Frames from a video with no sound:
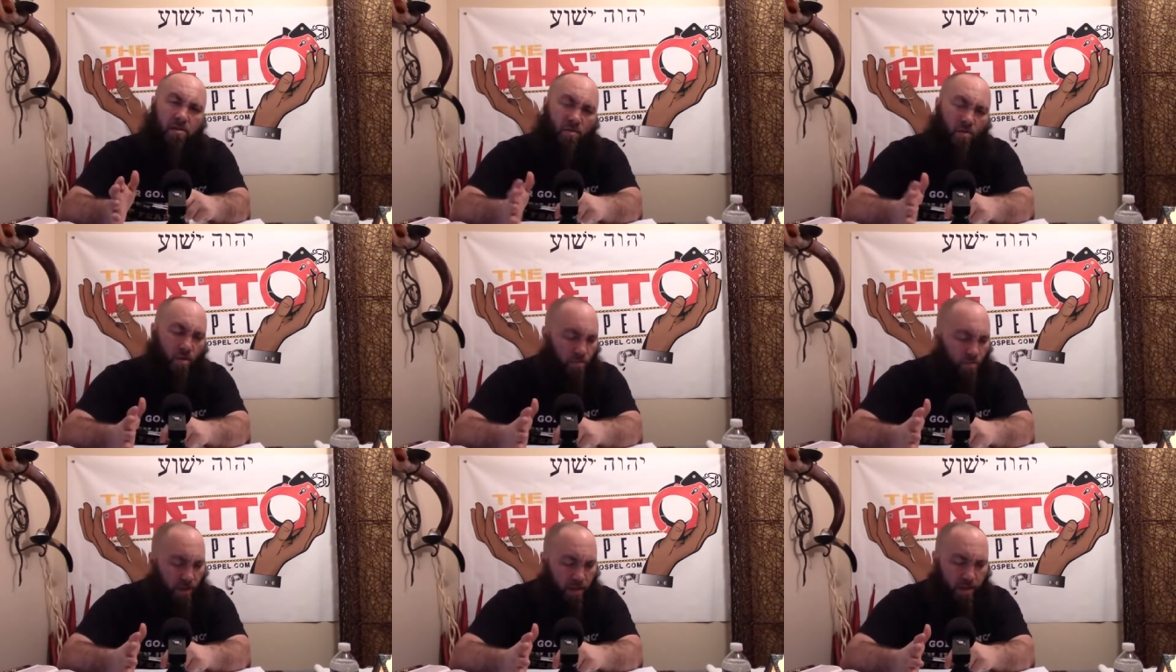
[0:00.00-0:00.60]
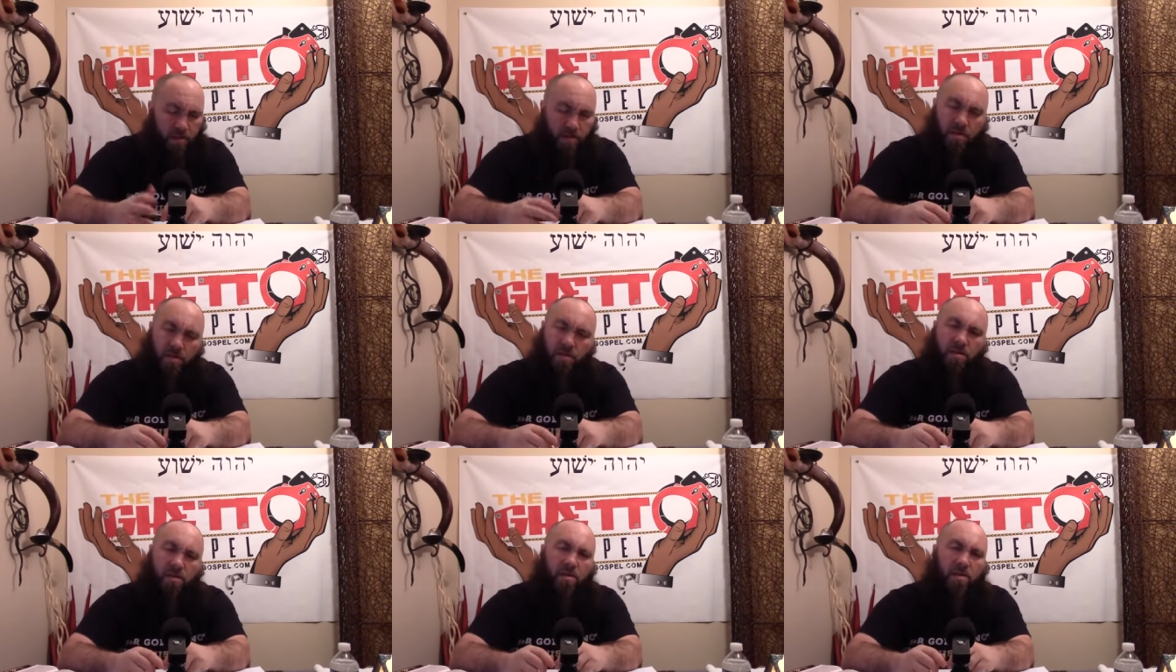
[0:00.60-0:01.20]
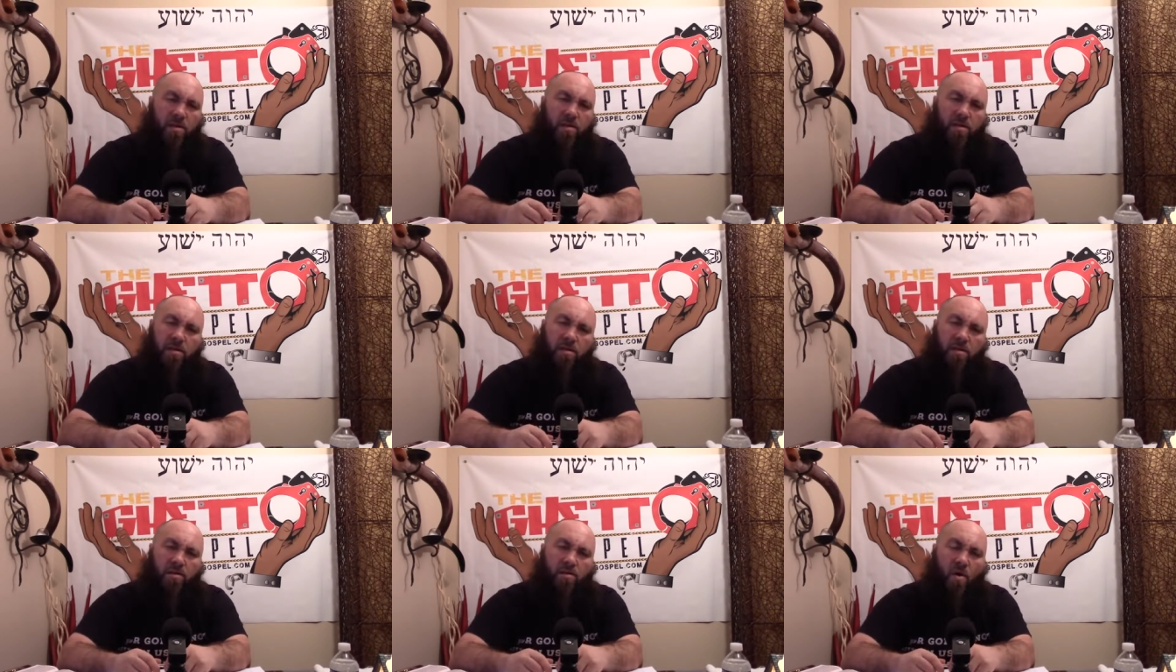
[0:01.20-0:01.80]
Lord willing,
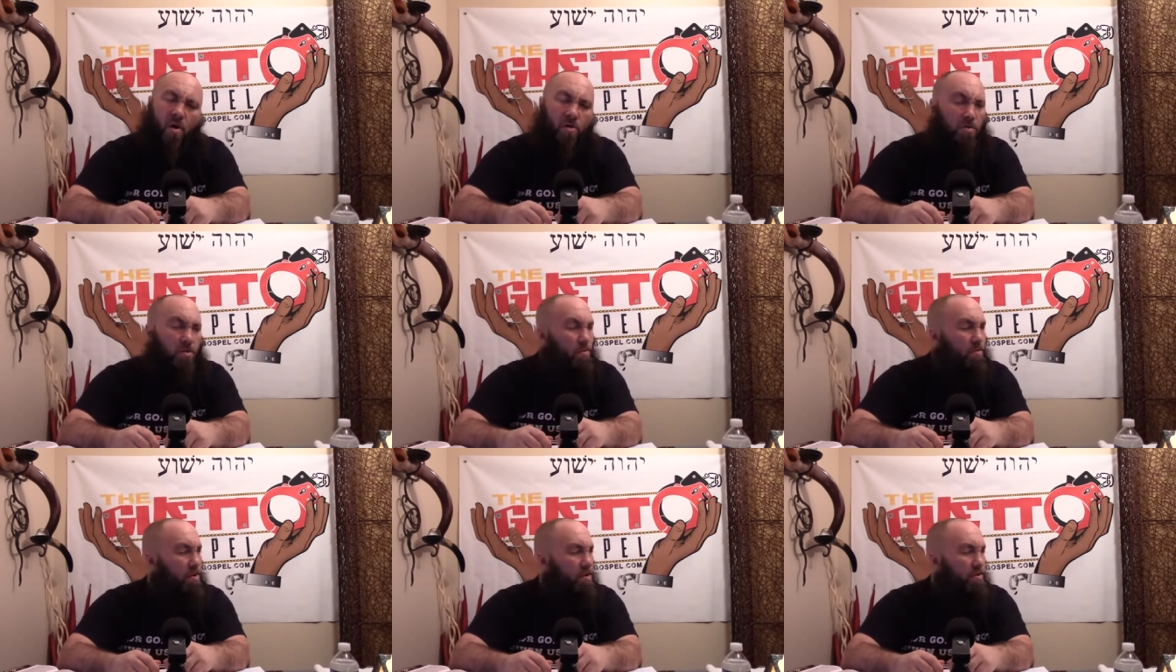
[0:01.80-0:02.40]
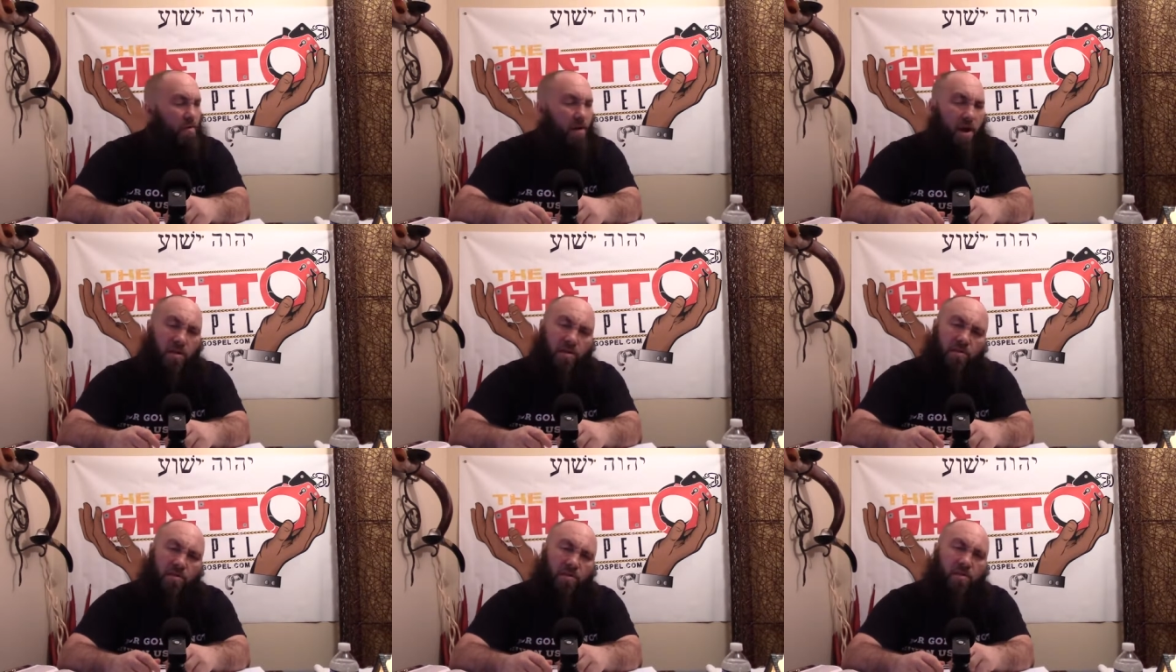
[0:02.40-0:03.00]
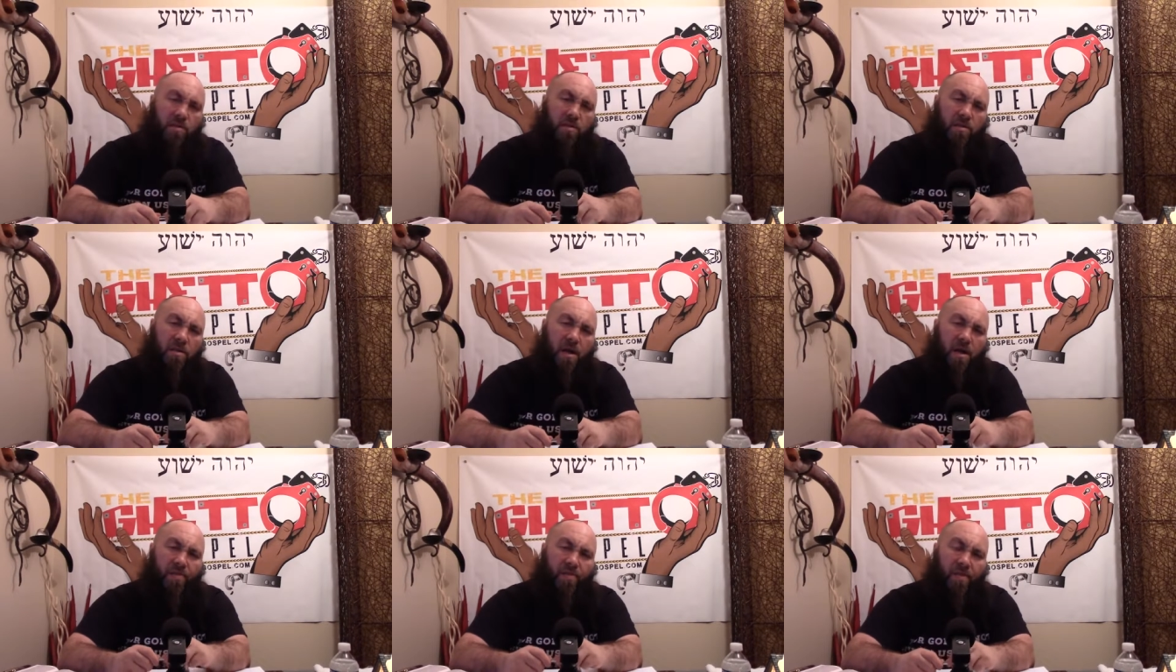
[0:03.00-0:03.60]
all glory to Christ.
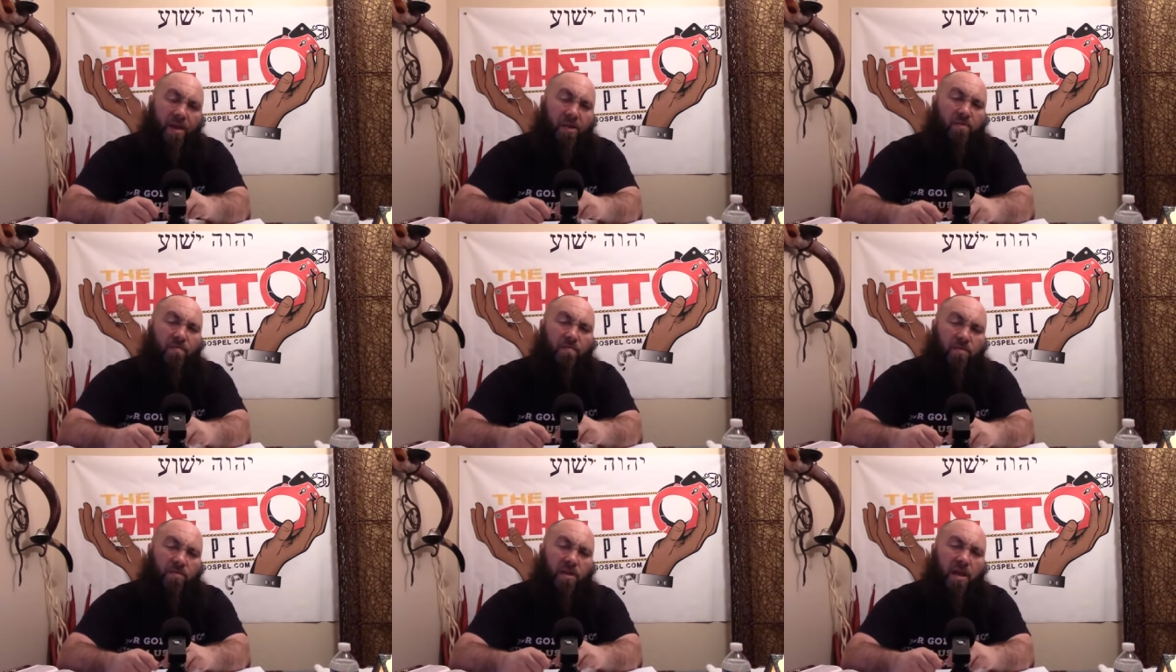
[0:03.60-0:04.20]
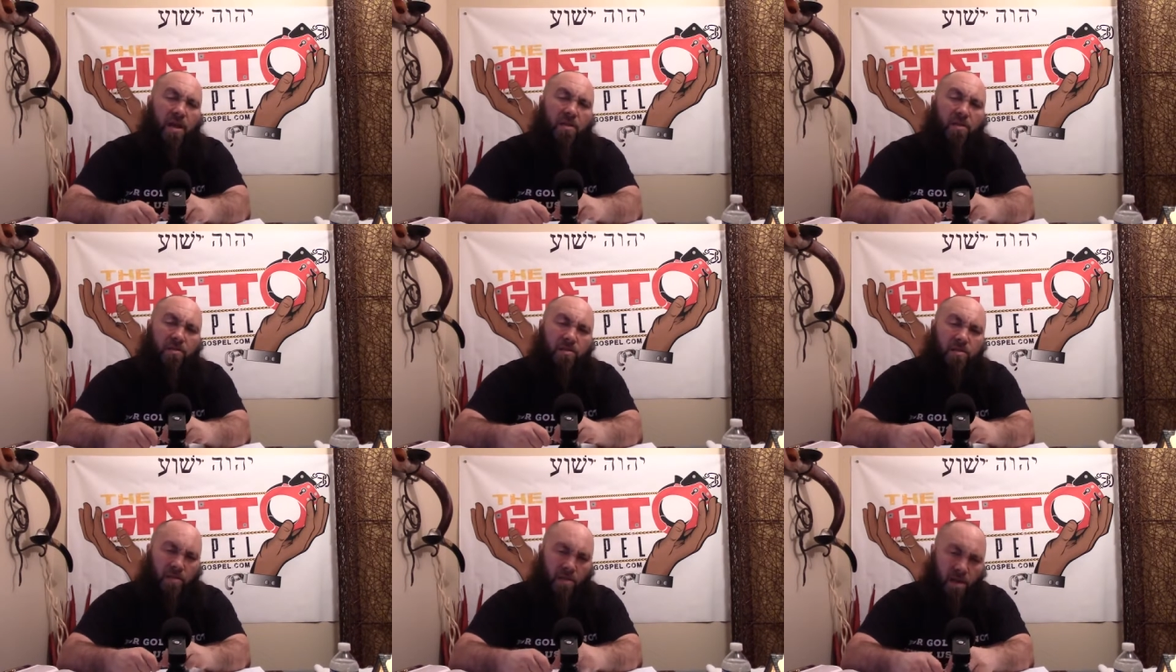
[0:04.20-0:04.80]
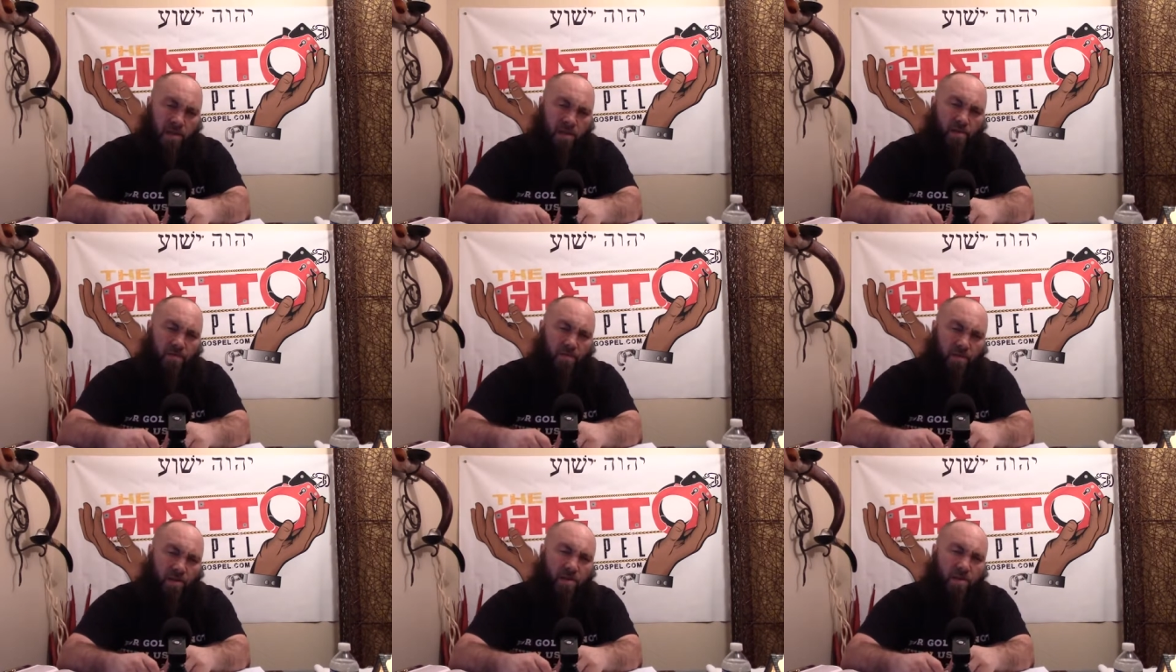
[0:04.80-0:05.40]
I thank you for staying to the end of
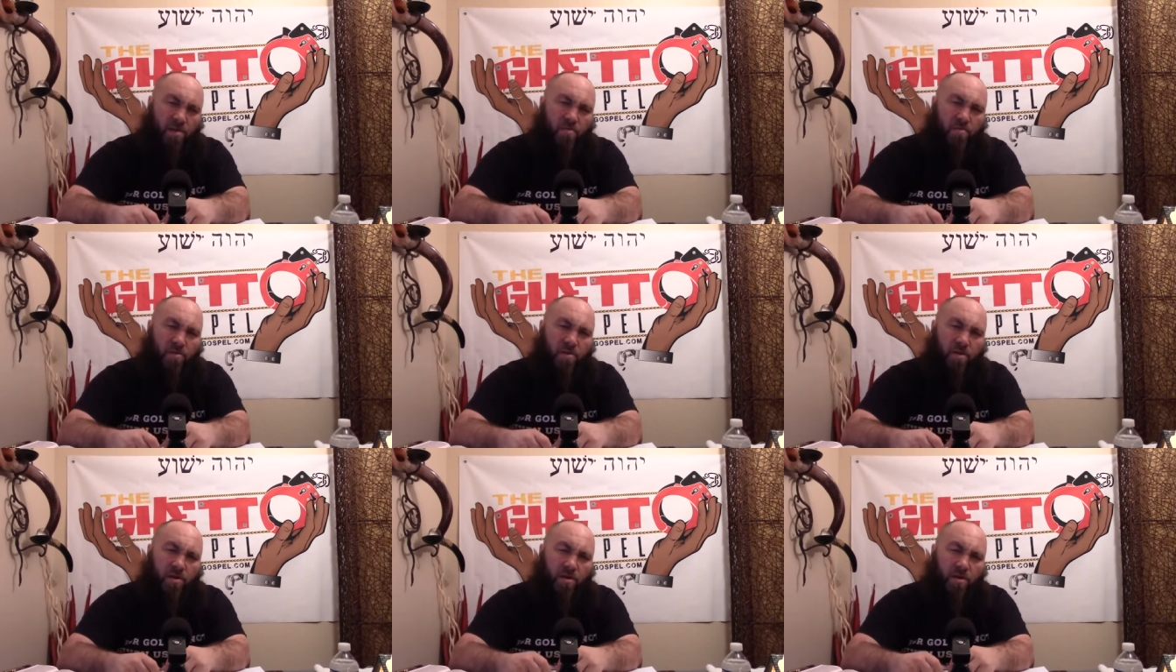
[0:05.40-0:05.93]
the video.